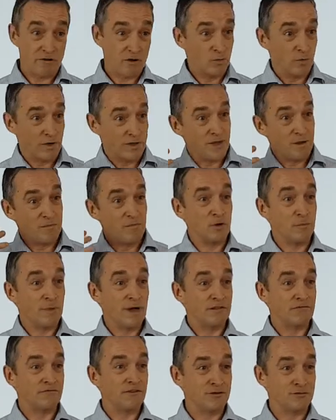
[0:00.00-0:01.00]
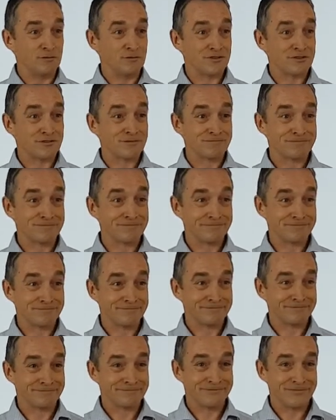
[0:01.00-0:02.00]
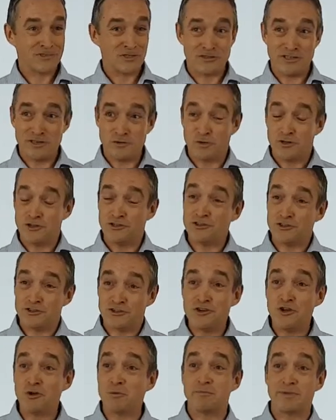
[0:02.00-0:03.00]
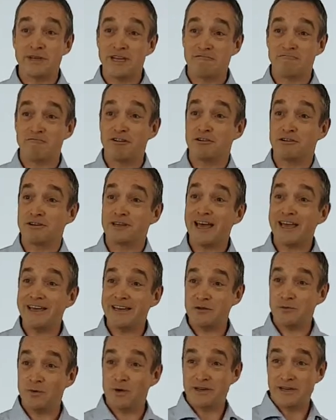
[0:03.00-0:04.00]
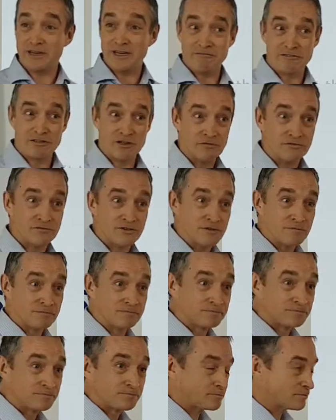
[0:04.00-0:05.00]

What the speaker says: was wrong with their mobile phones because they were just not being rung anywhere near as often.